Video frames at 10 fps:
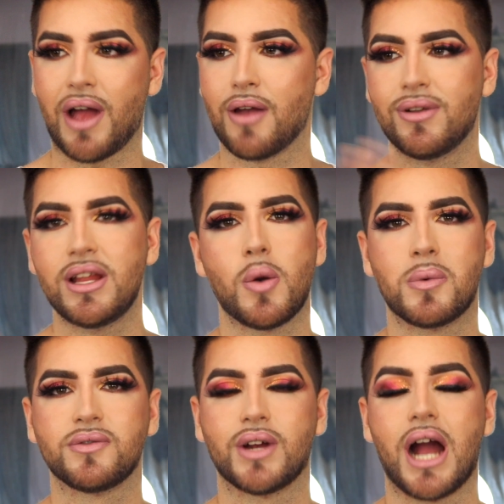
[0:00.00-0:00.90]
I really
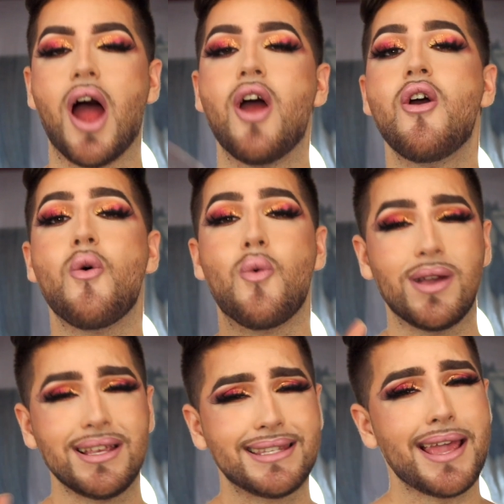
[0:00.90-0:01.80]
almost forgot.
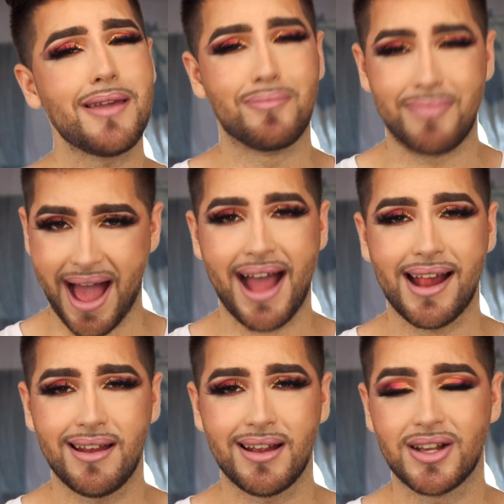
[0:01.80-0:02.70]
We stay
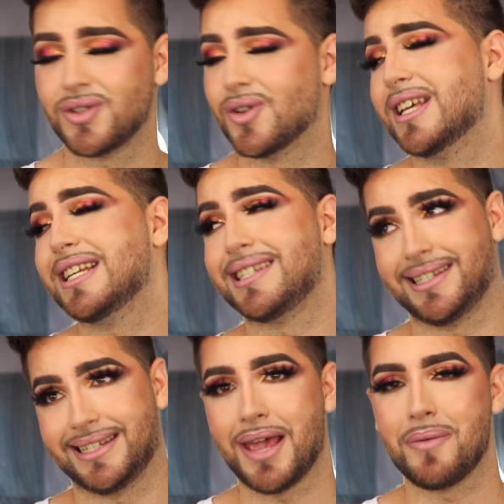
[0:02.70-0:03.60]
bad, so they
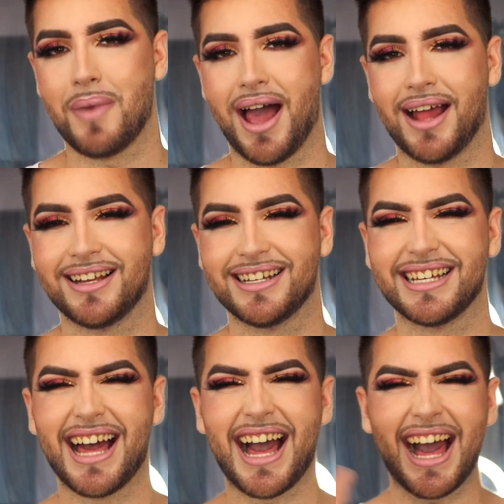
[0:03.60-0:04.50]
stay mad.
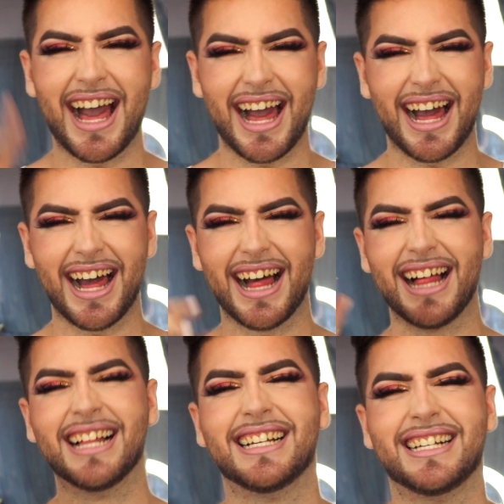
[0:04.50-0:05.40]

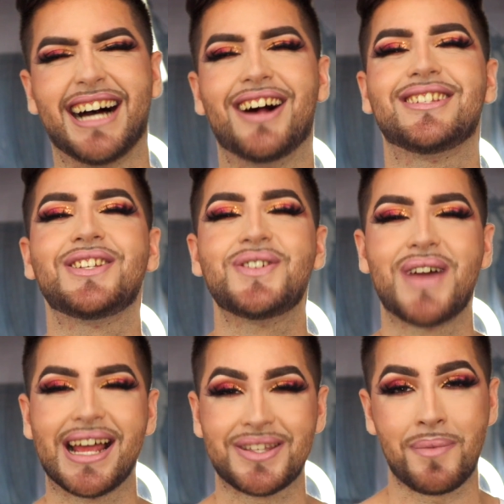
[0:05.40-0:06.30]
I'll see you
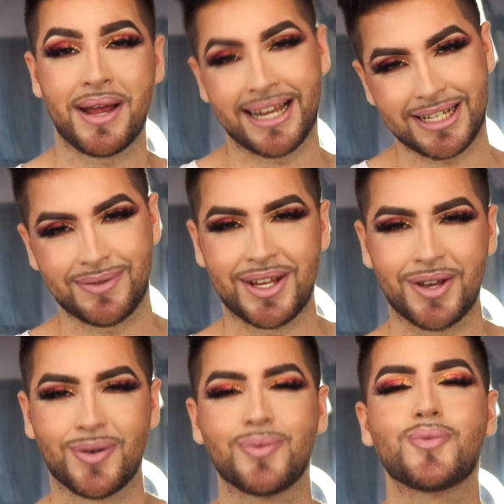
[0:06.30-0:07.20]
guys on my next
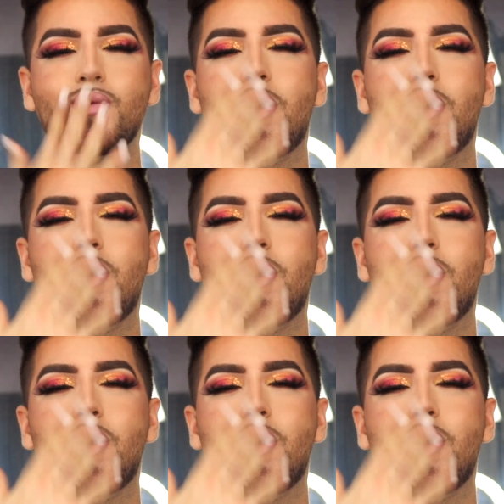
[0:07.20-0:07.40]
video.